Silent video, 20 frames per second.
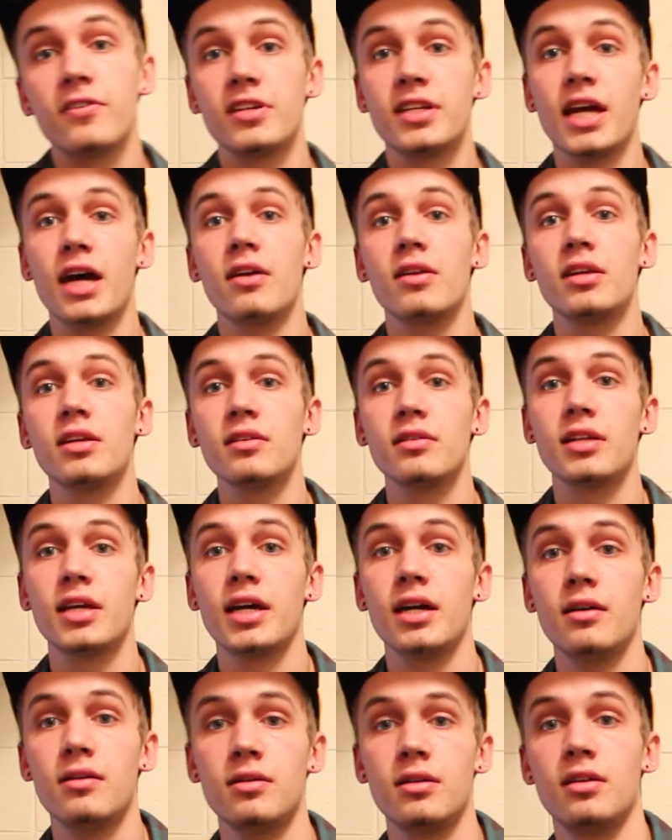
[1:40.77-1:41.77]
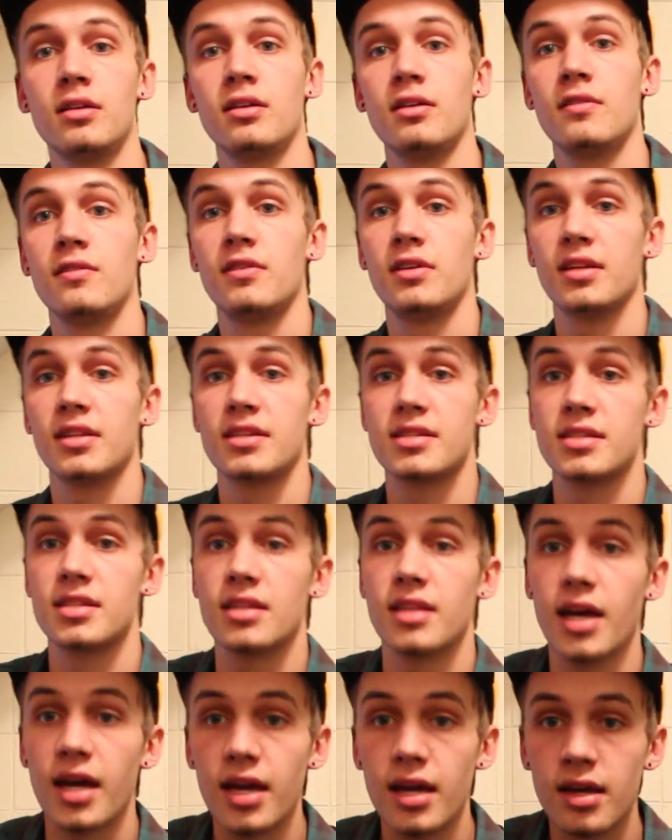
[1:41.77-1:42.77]
for downhill now. You can see
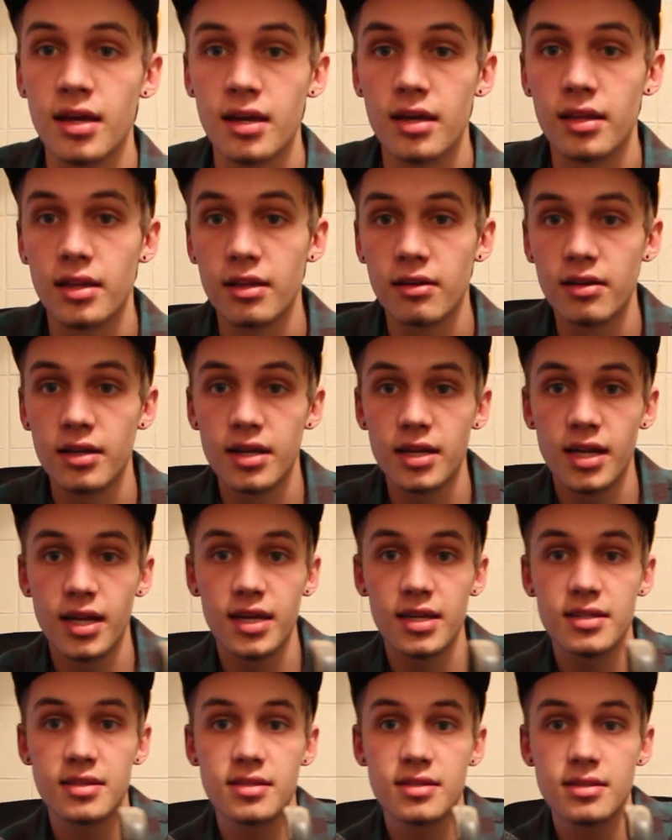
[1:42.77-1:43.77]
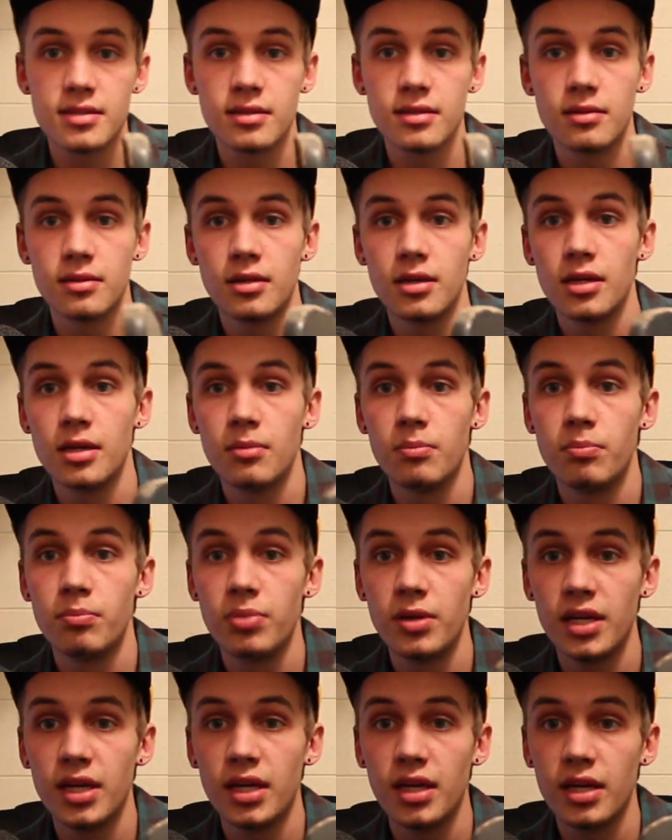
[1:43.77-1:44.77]
that. They're a nice
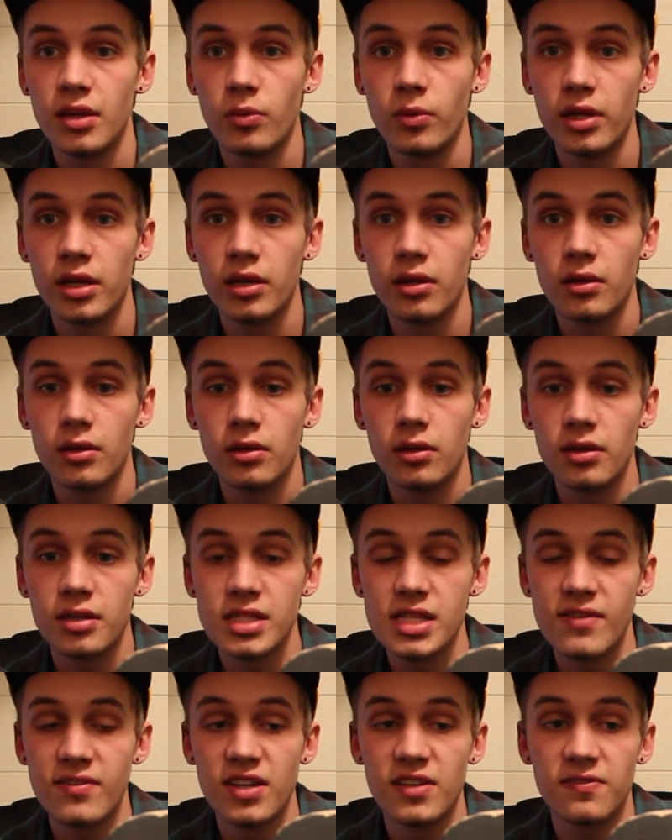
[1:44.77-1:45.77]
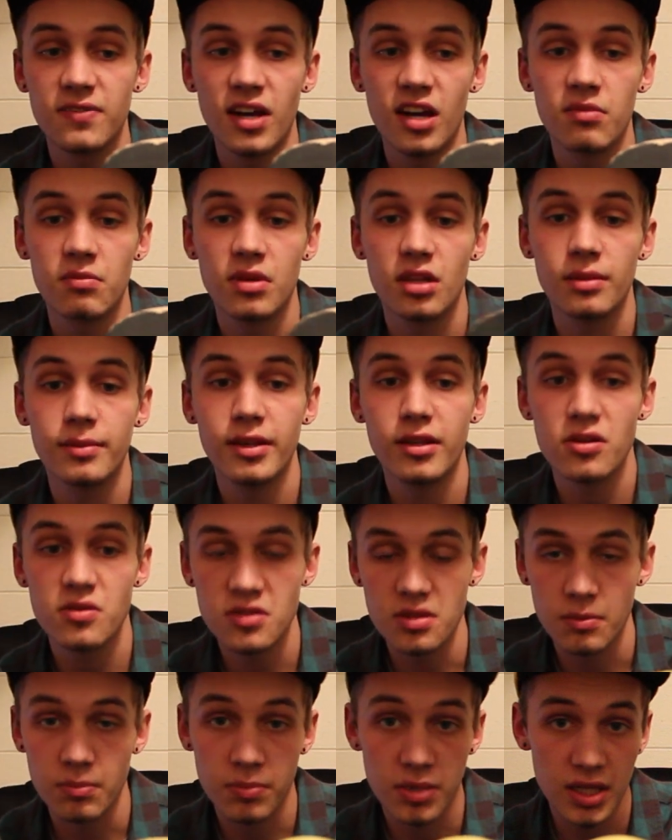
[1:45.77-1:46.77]
big wheel, 75 millimeters,
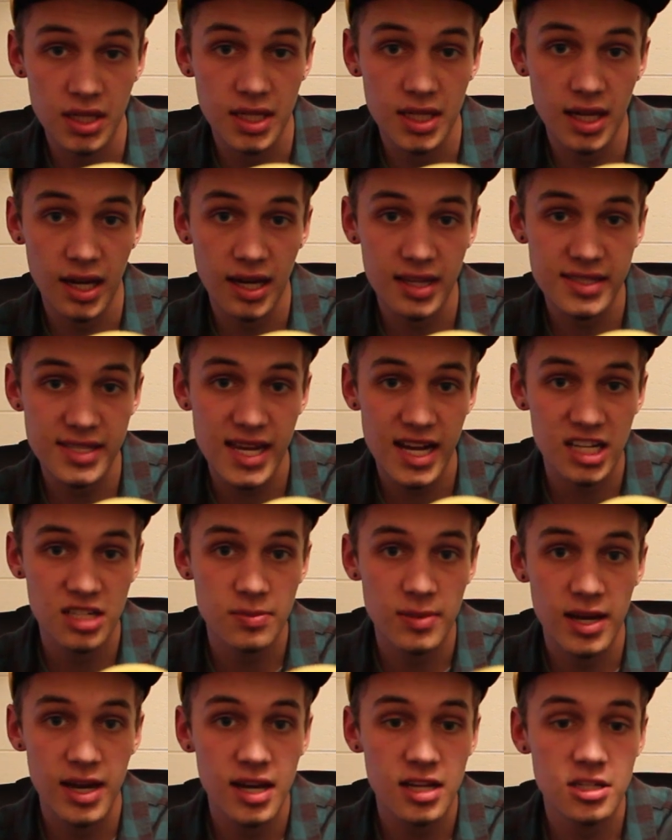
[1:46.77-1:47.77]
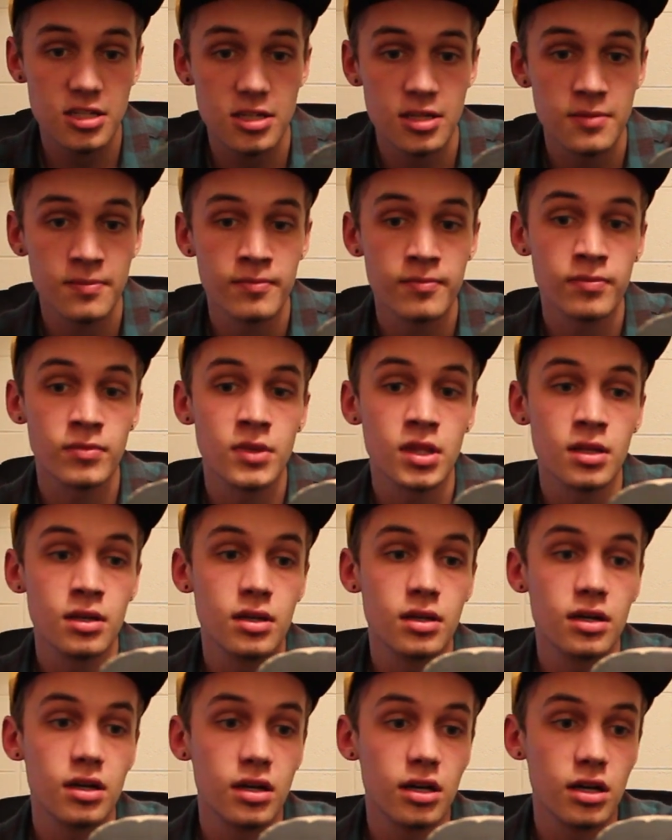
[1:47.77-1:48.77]
the big contact patch.
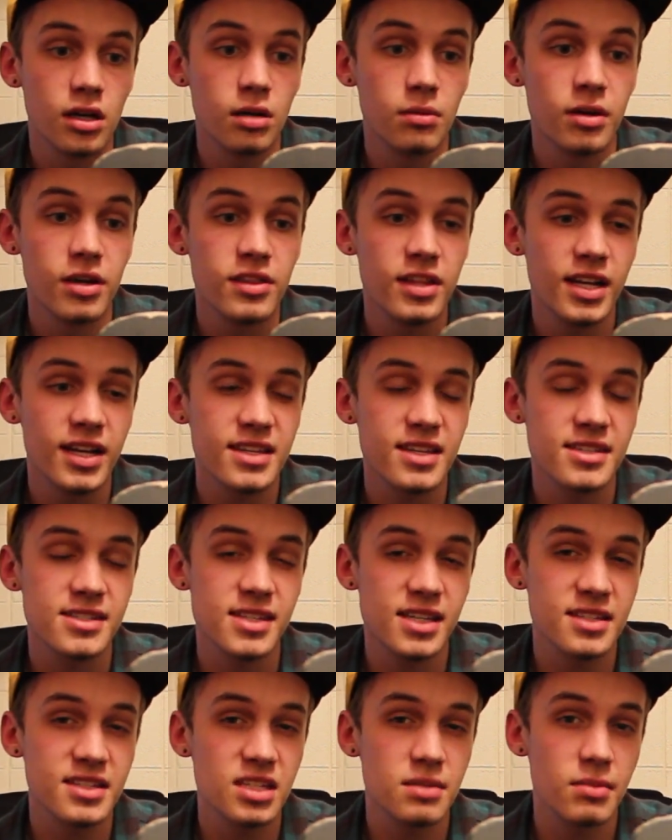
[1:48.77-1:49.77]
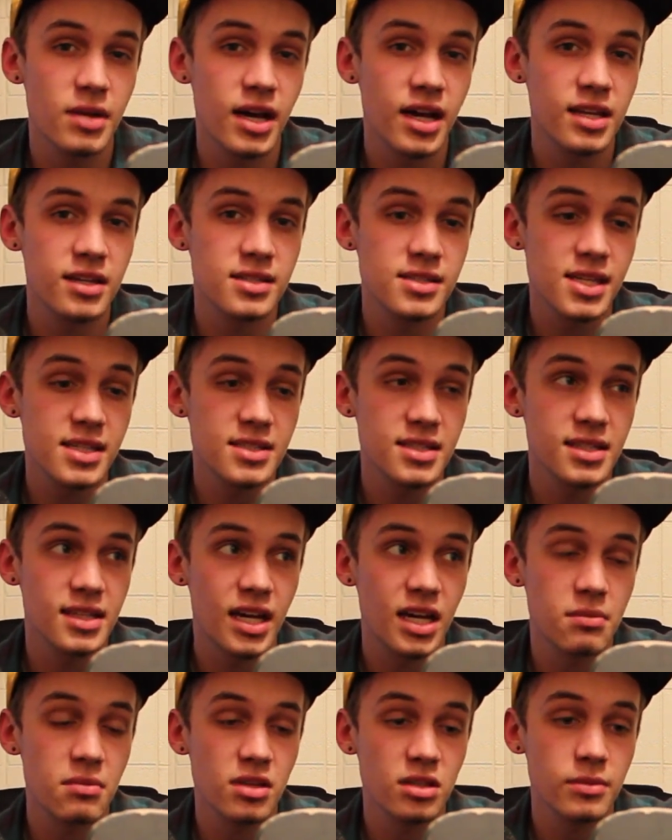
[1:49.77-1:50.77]
Um, I think it's a 60 mi
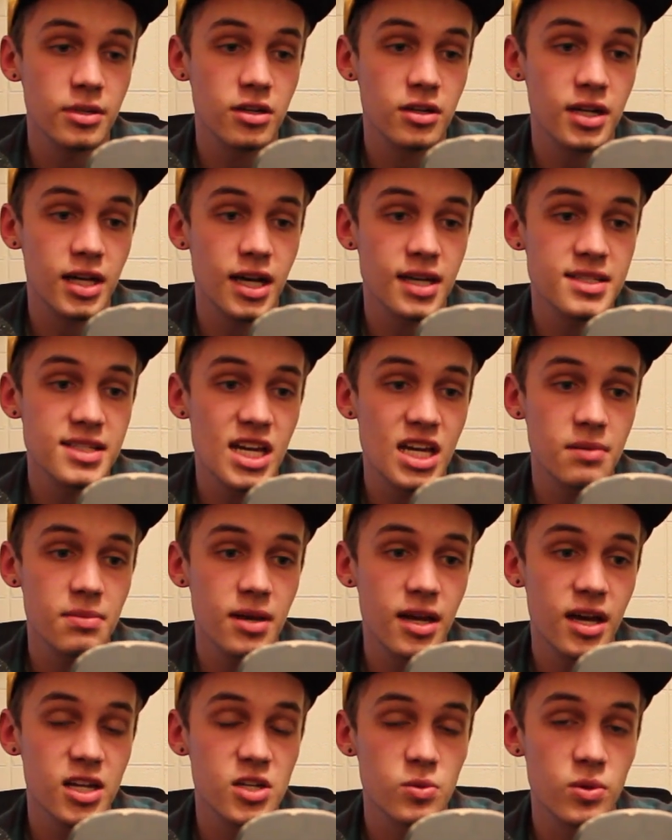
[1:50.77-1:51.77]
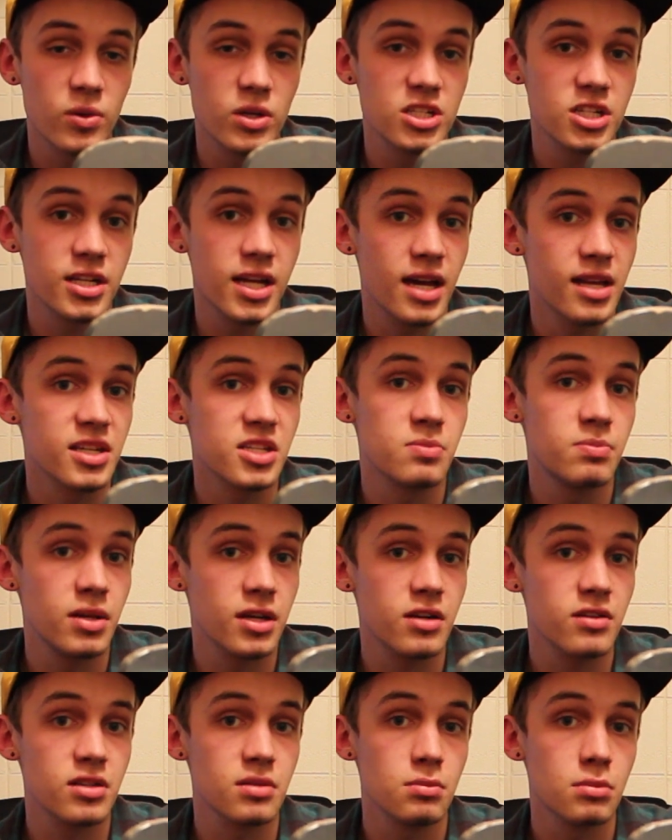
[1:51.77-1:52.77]
69 millimeter contact patch, which again is
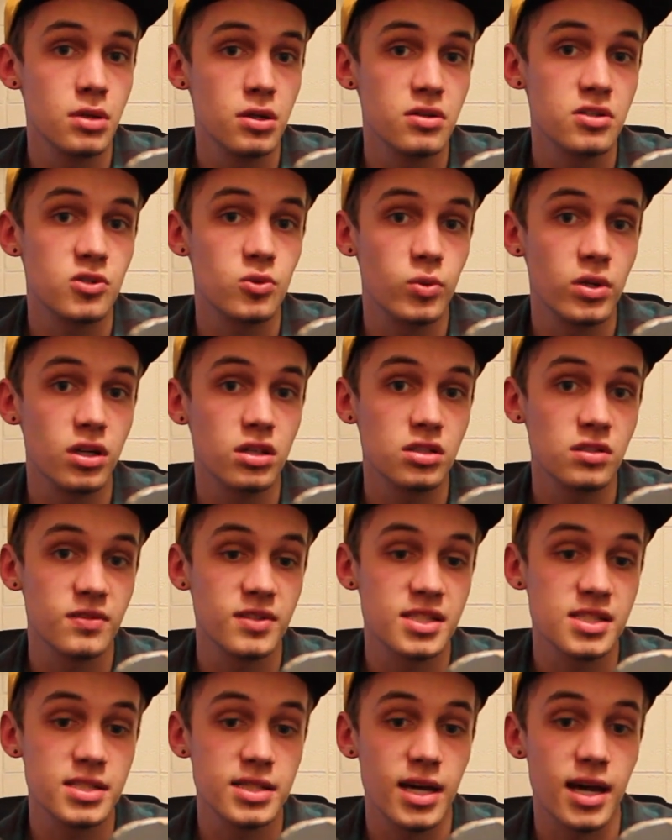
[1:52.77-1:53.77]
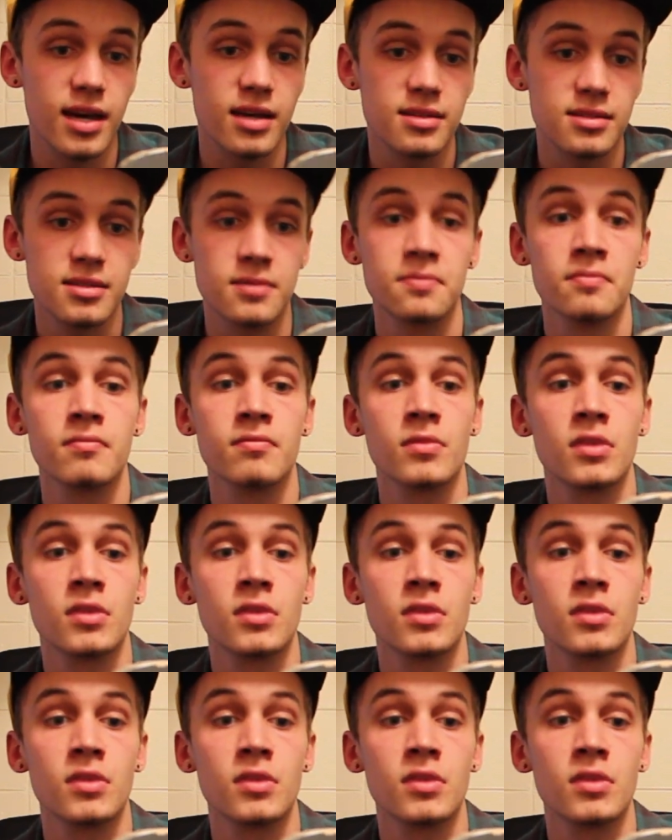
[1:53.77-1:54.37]
bigger than most wheels of its size,